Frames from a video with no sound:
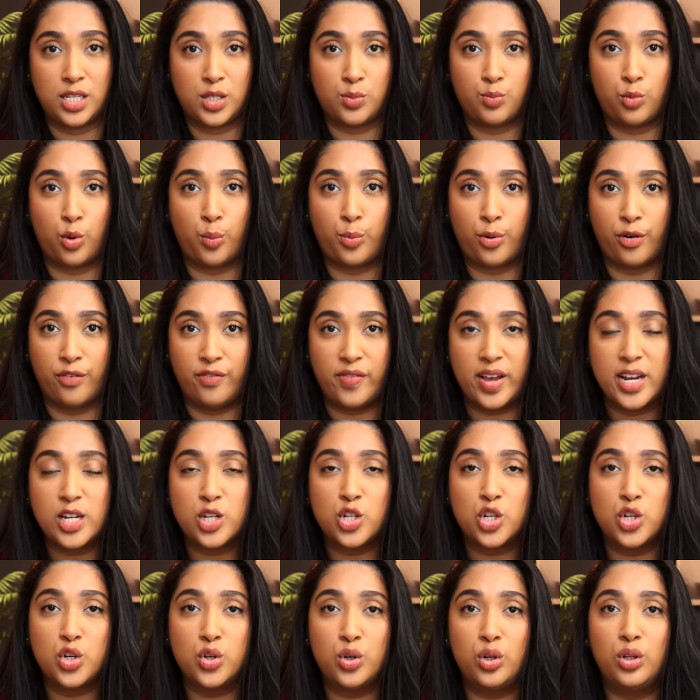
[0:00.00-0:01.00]
as more
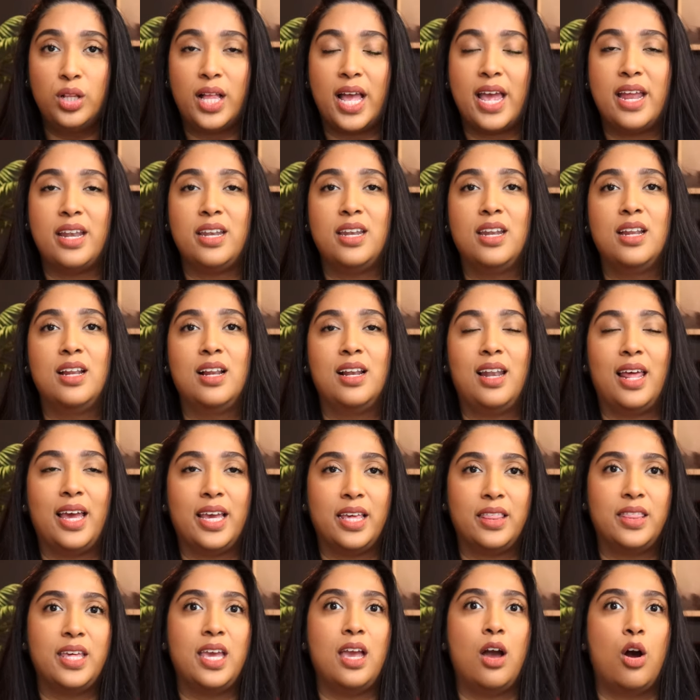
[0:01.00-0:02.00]
professional and
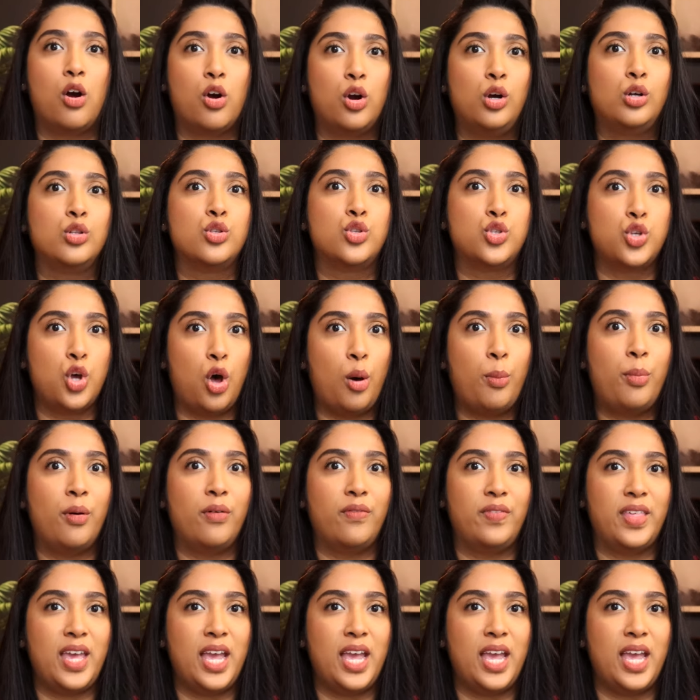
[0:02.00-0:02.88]
like they are on top of